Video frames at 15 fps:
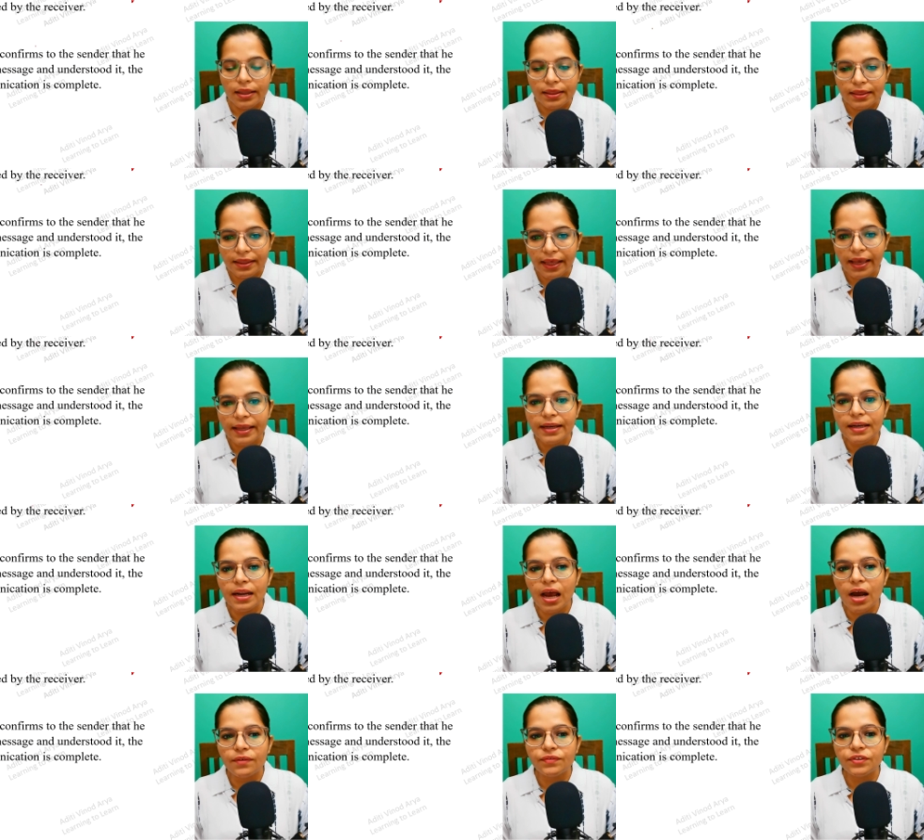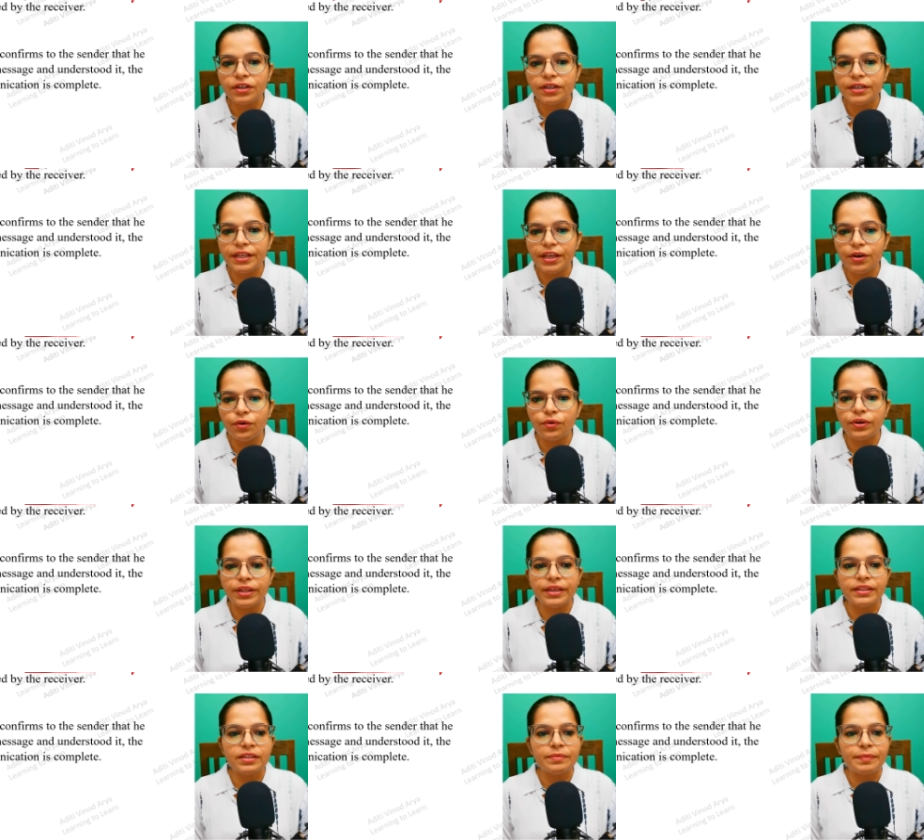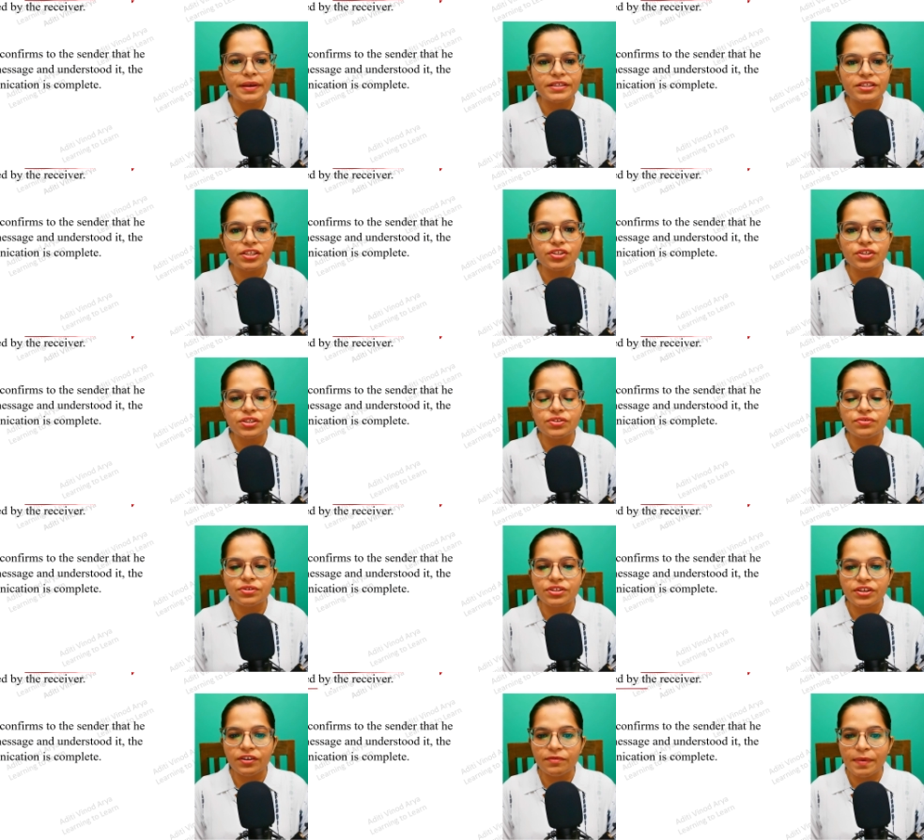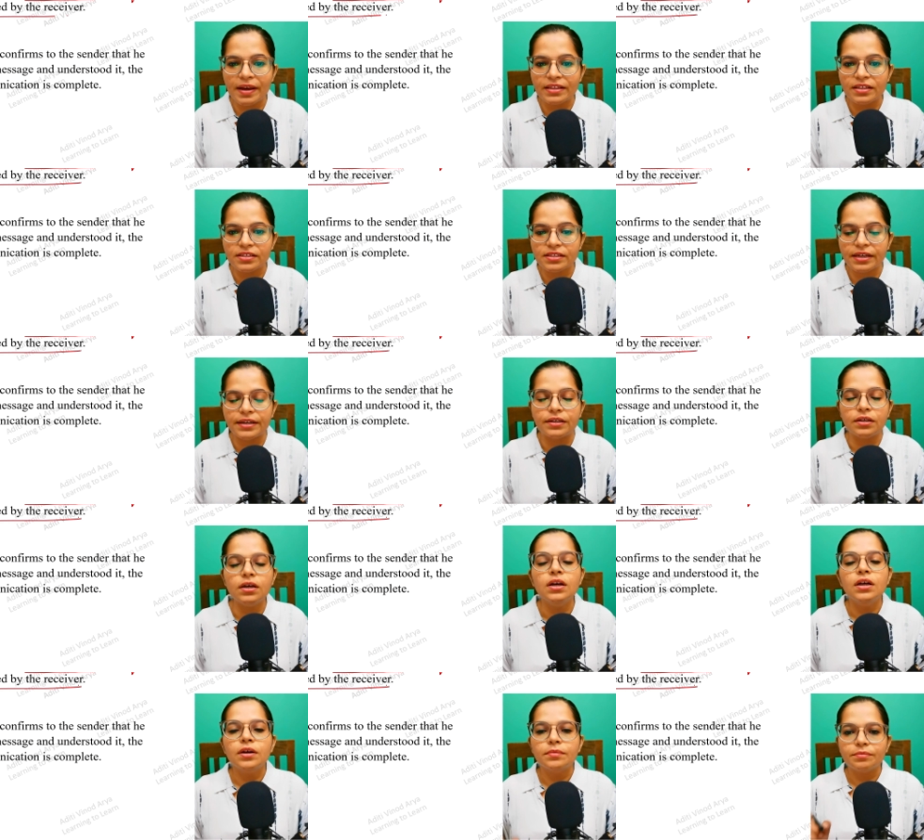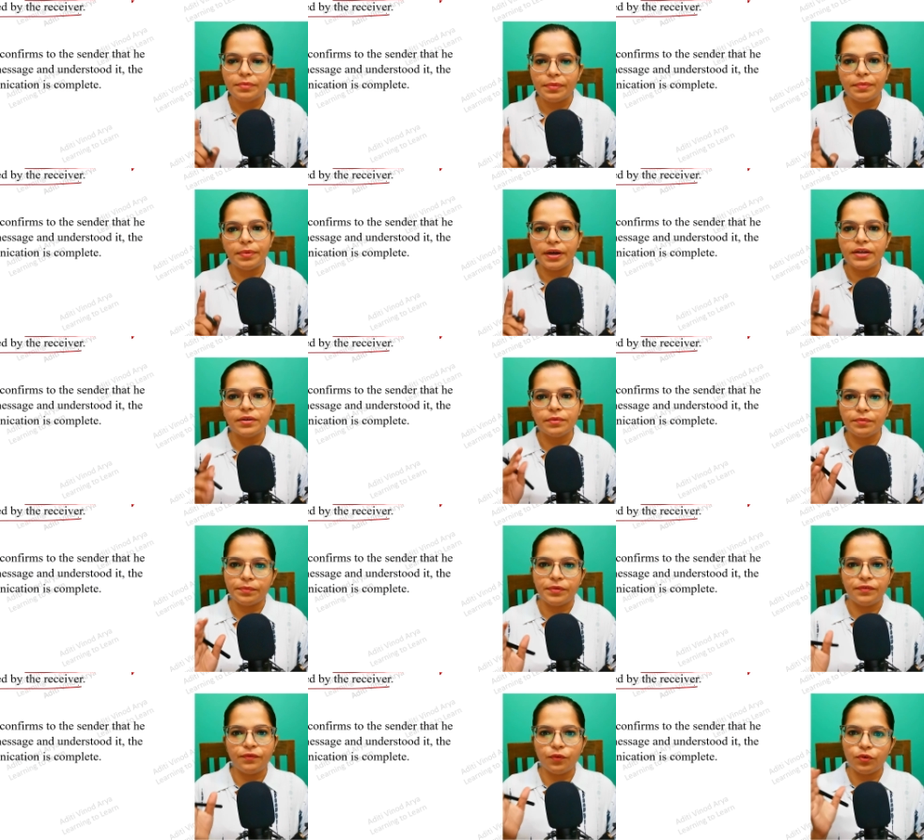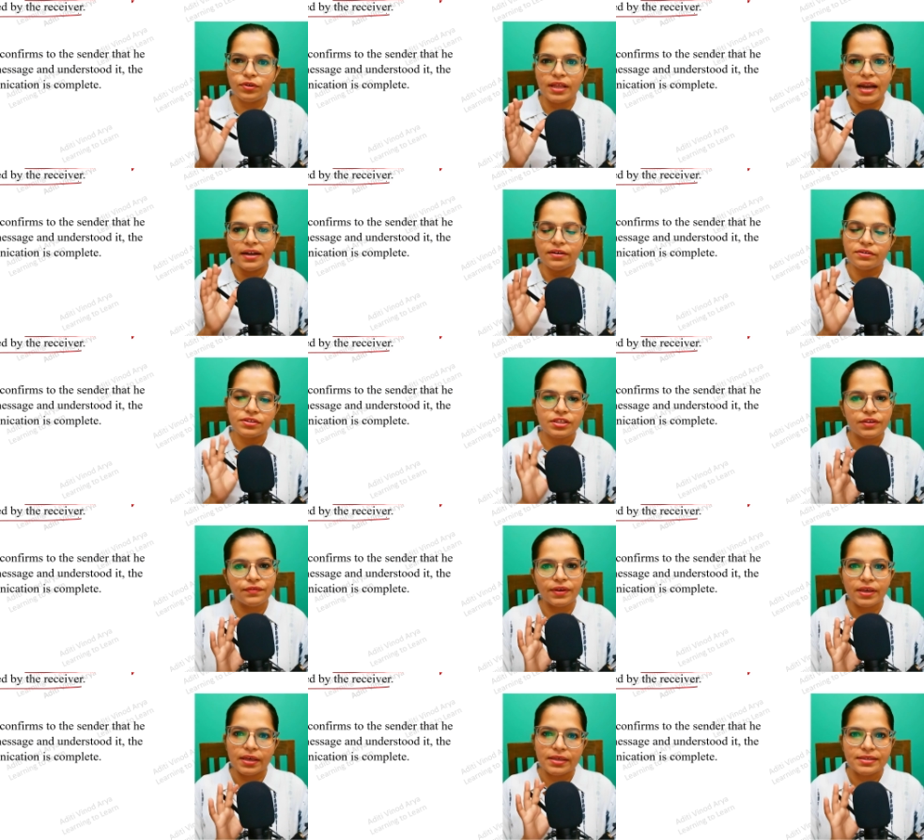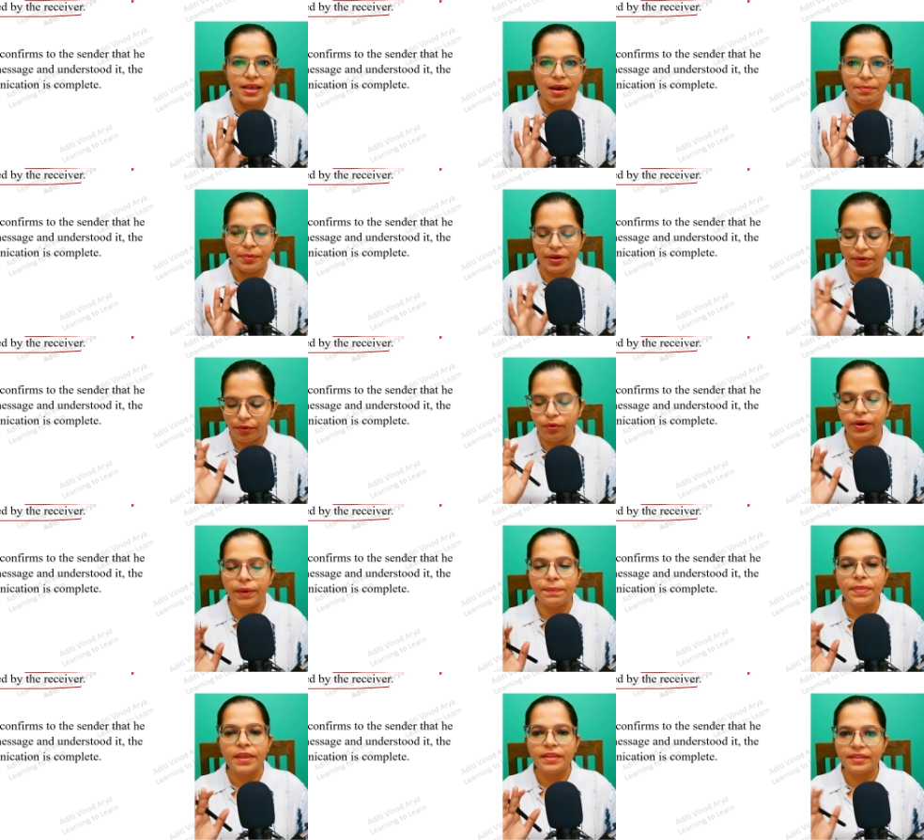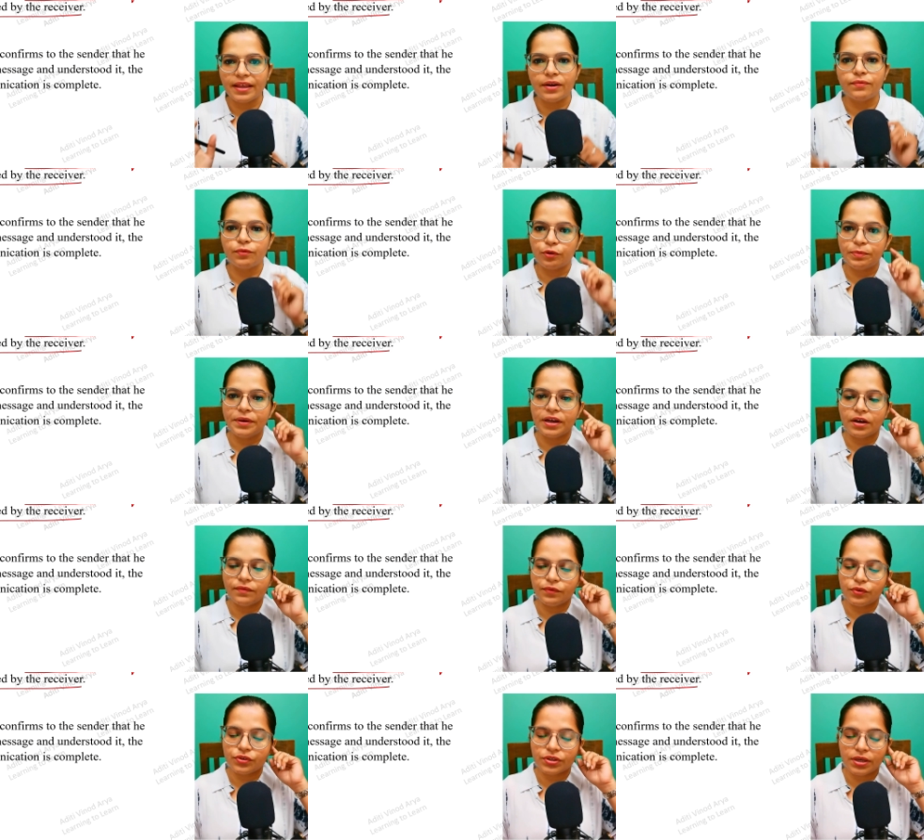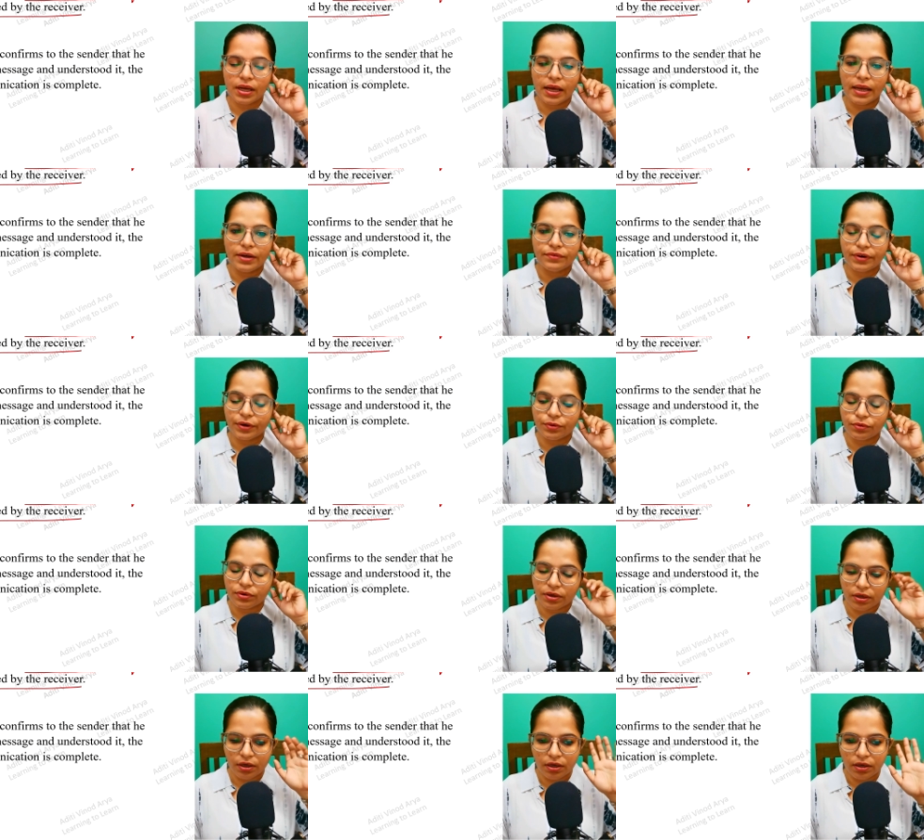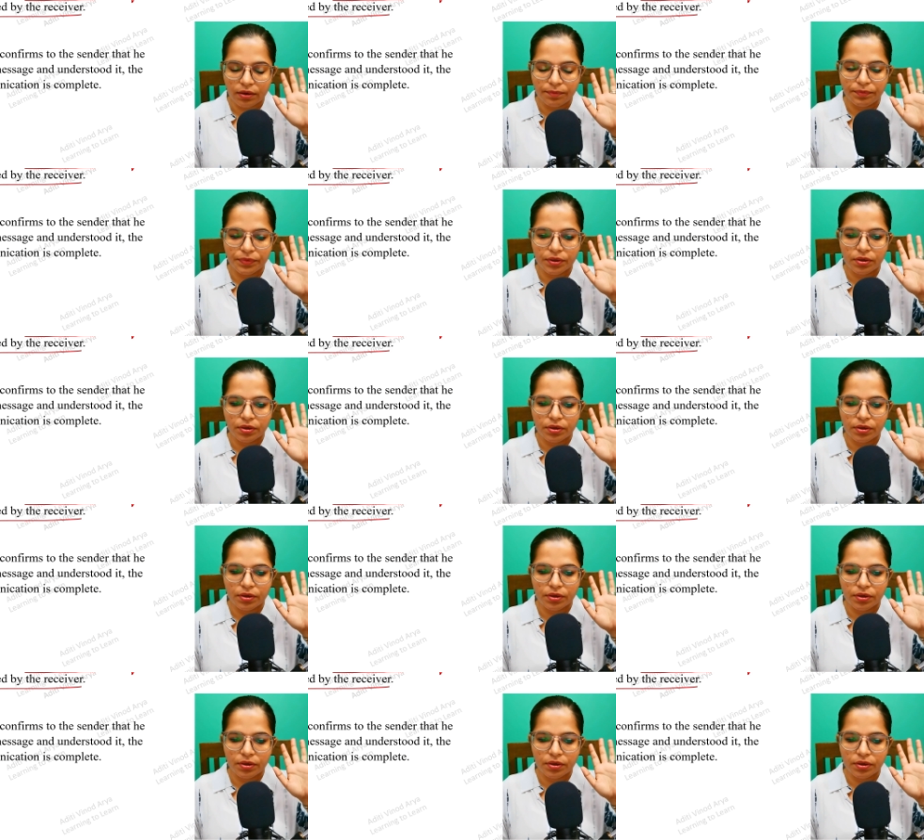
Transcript: then after decoding, the message is received by the sender, but before that receiving is happened. Okay, there would be a confusion. I'll try to uh,